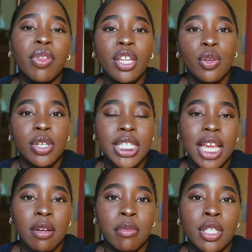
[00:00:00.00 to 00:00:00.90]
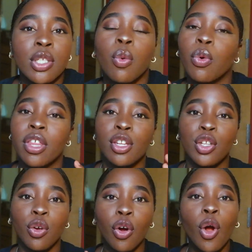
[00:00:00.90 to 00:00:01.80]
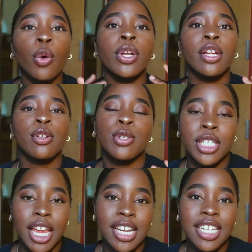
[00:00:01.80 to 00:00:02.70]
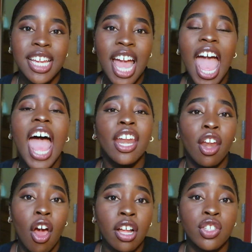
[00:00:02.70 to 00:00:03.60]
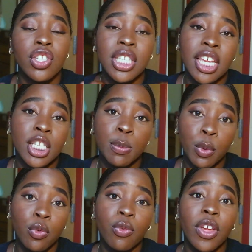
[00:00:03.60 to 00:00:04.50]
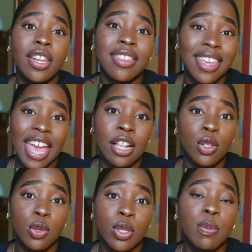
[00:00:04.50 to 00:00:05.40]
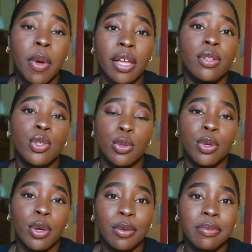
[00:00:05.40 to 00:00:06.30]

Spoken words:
your assignments within your own understanding and not just get spoon-fed the answers by the tutor.